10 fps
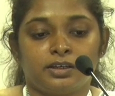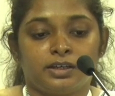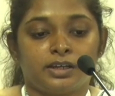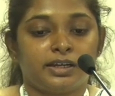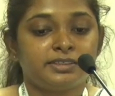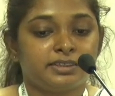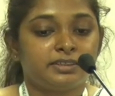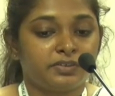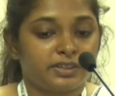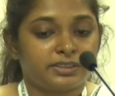Let's see
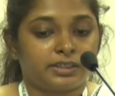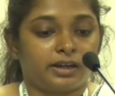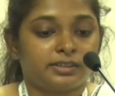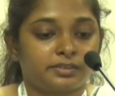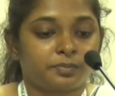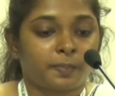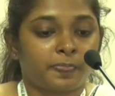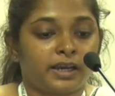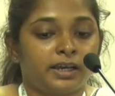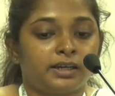the results.
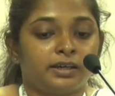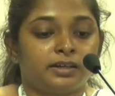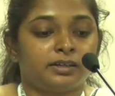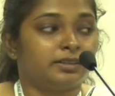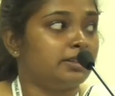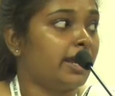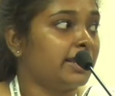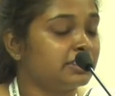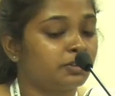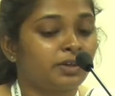As you